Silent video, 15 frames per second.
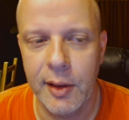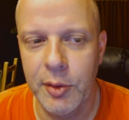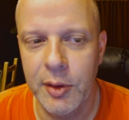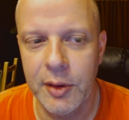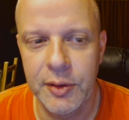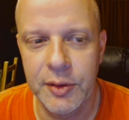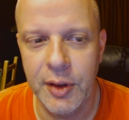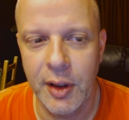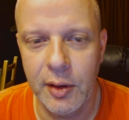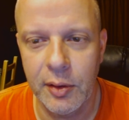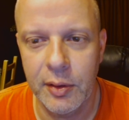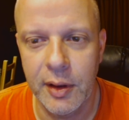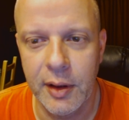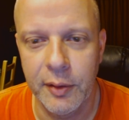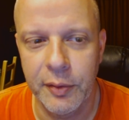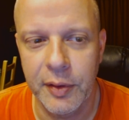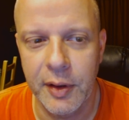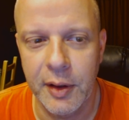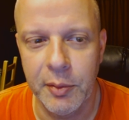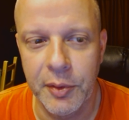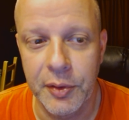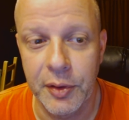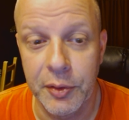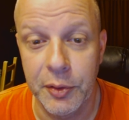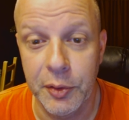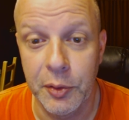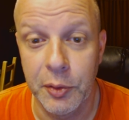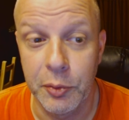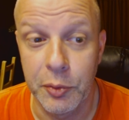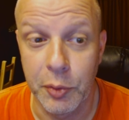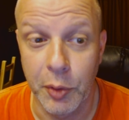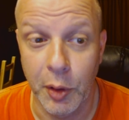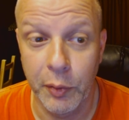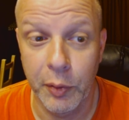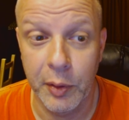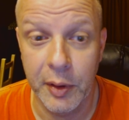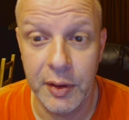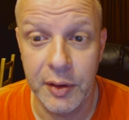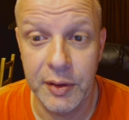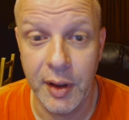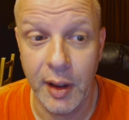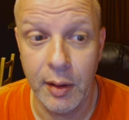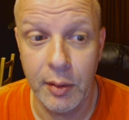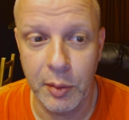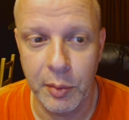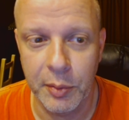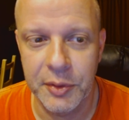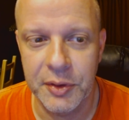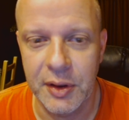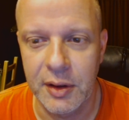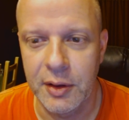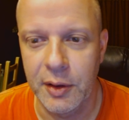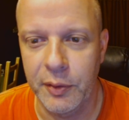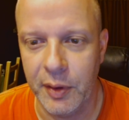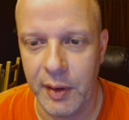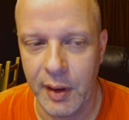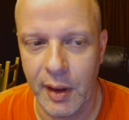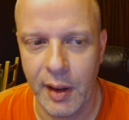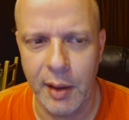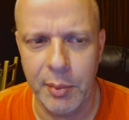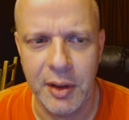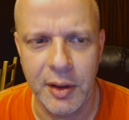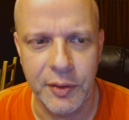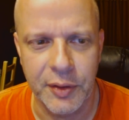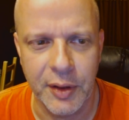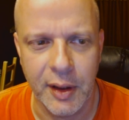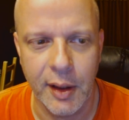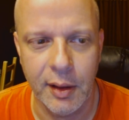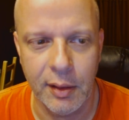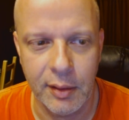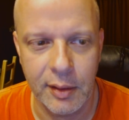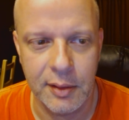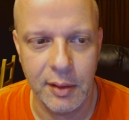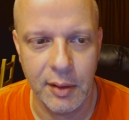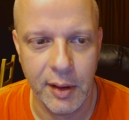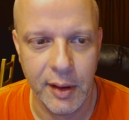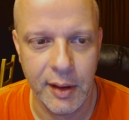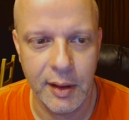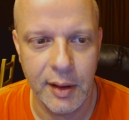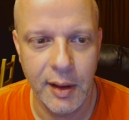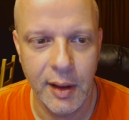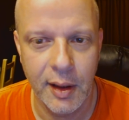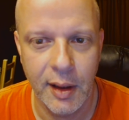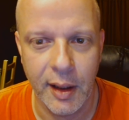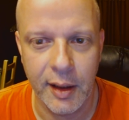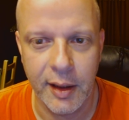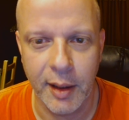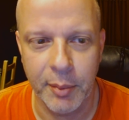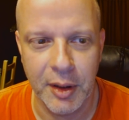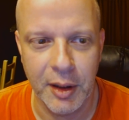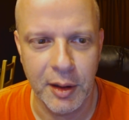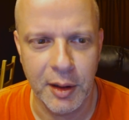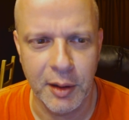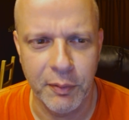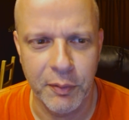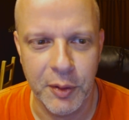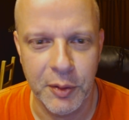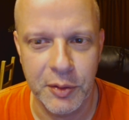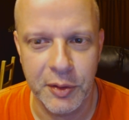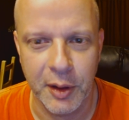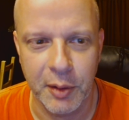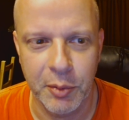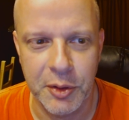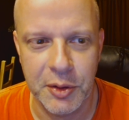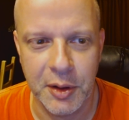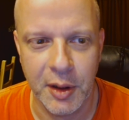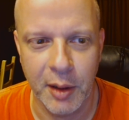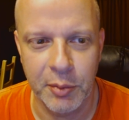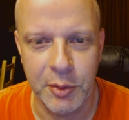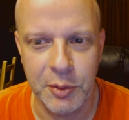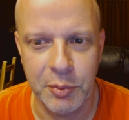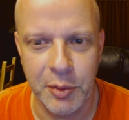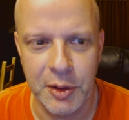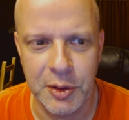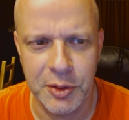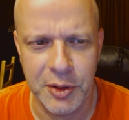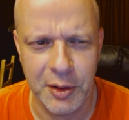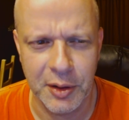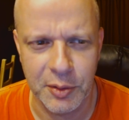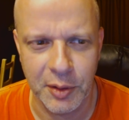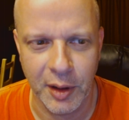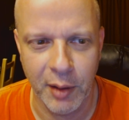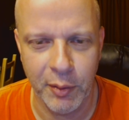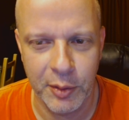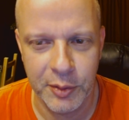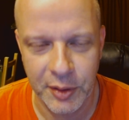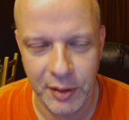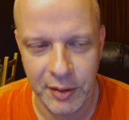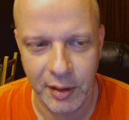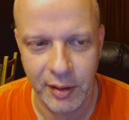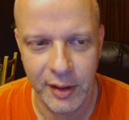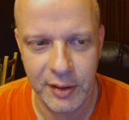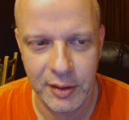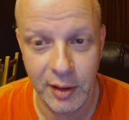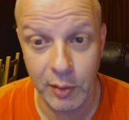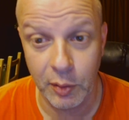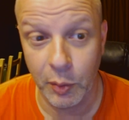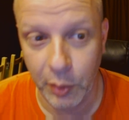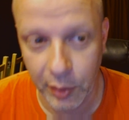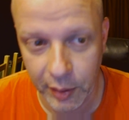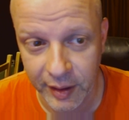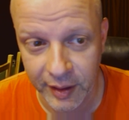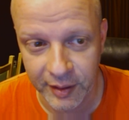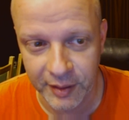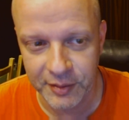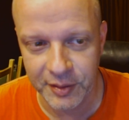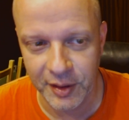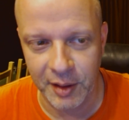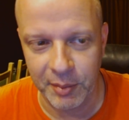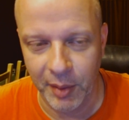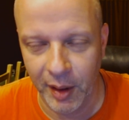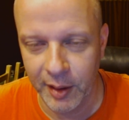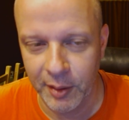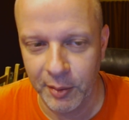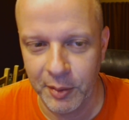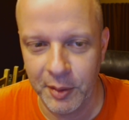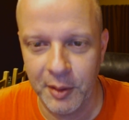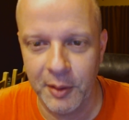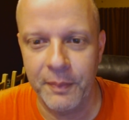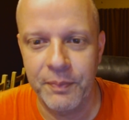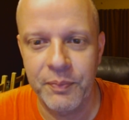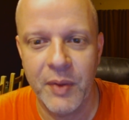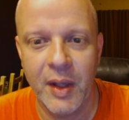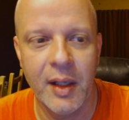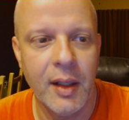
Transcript: I couldn't tell if he was the dude who drove her into town or was he a different guy because they kind of looked alike. I kept getting confused, like which guy was which. Is that the driver? is that the class clown? Or are they the same? I don't know.